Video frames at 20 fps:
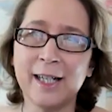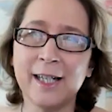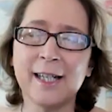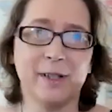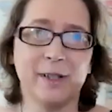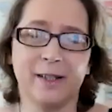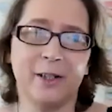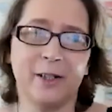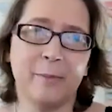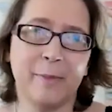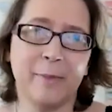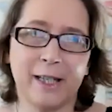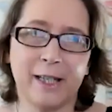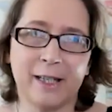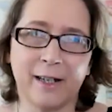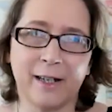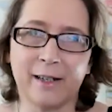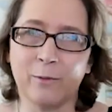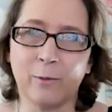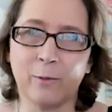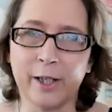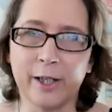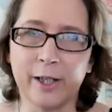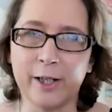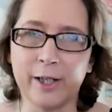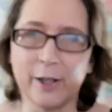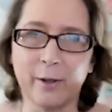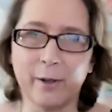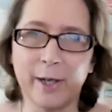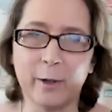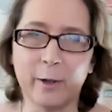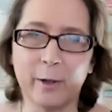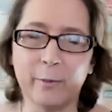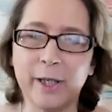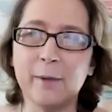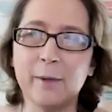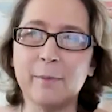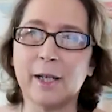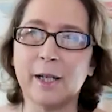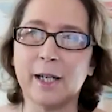You may not want to know about
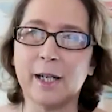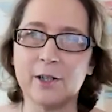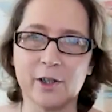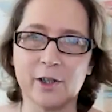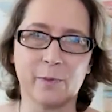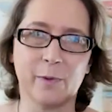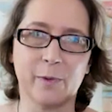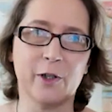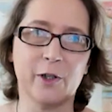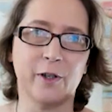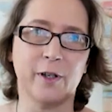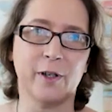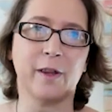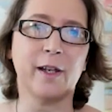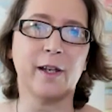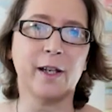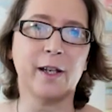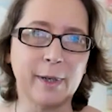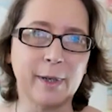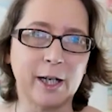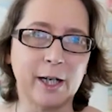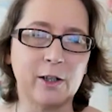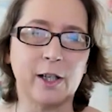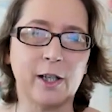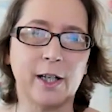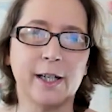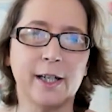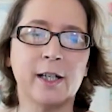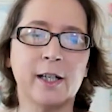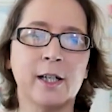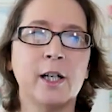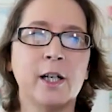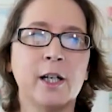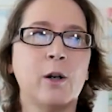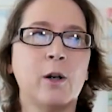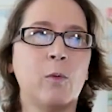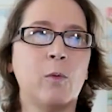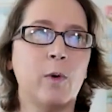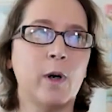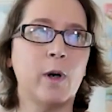me, but I just want you to think about like,
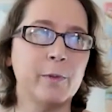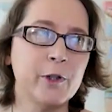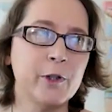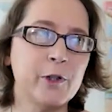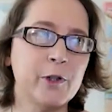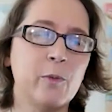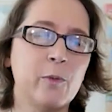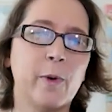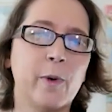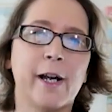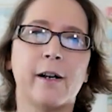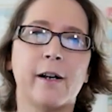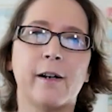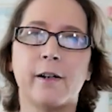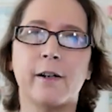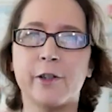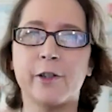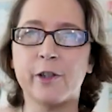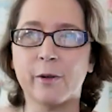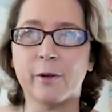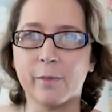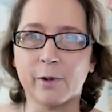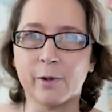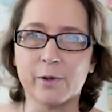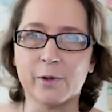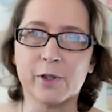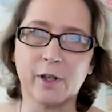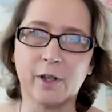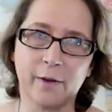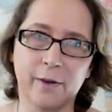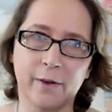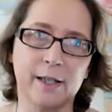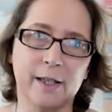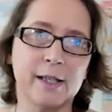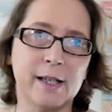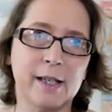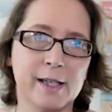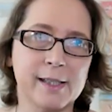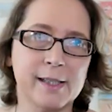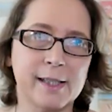what would you wear in your most
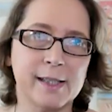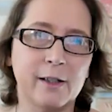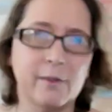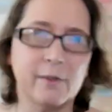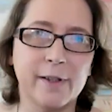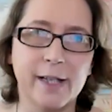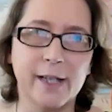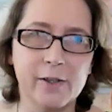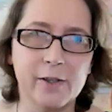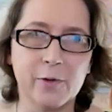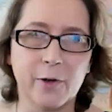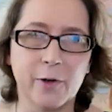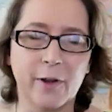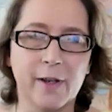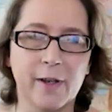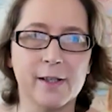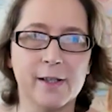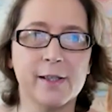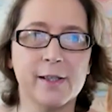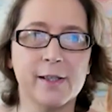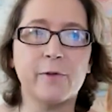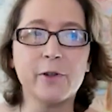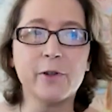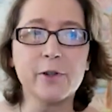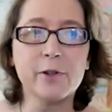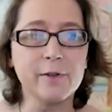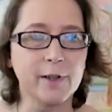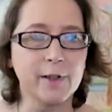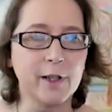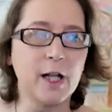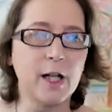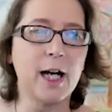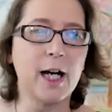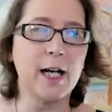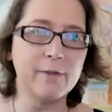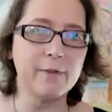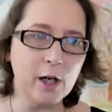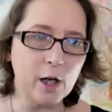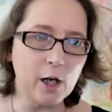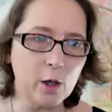authentic self and that sort of thing. So first of all,
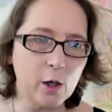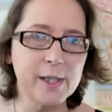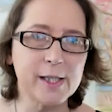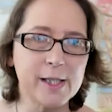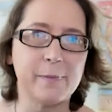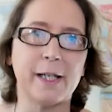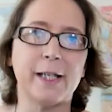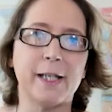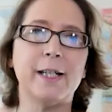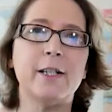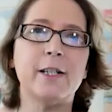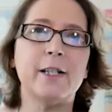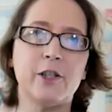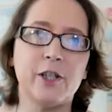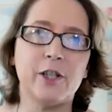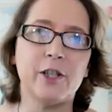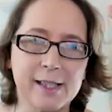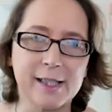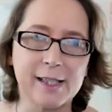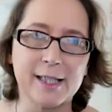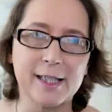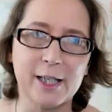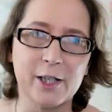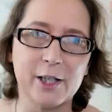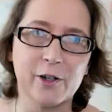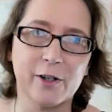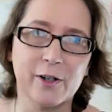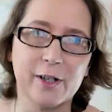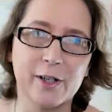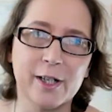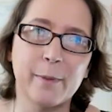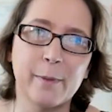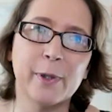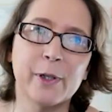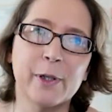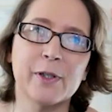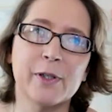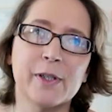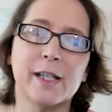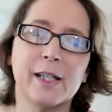I've always been a jeans and t-shirt type
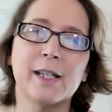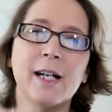person.